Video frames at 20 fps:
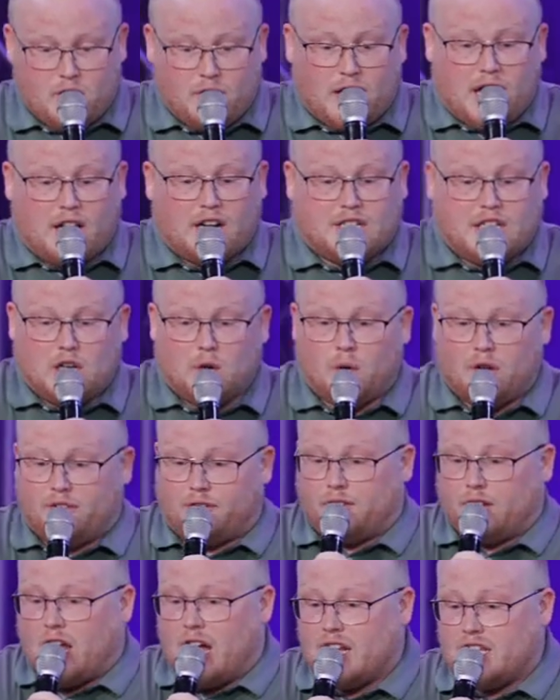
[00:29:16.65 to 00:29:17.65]
now you got to deal
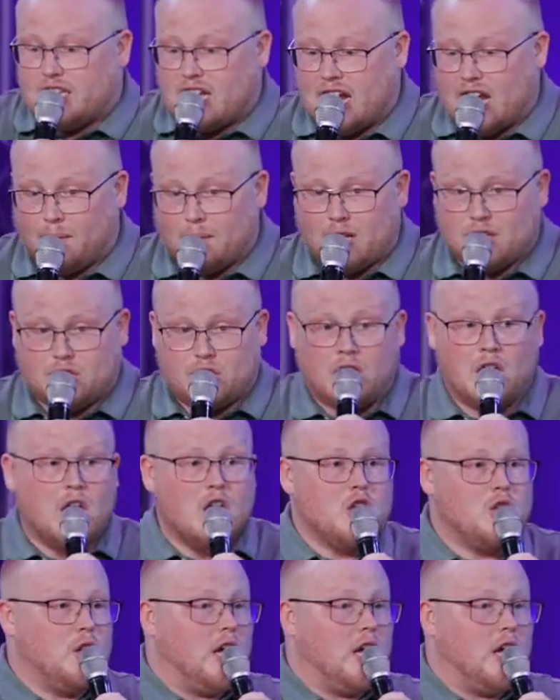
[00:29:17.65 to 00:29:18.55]
with flood damage.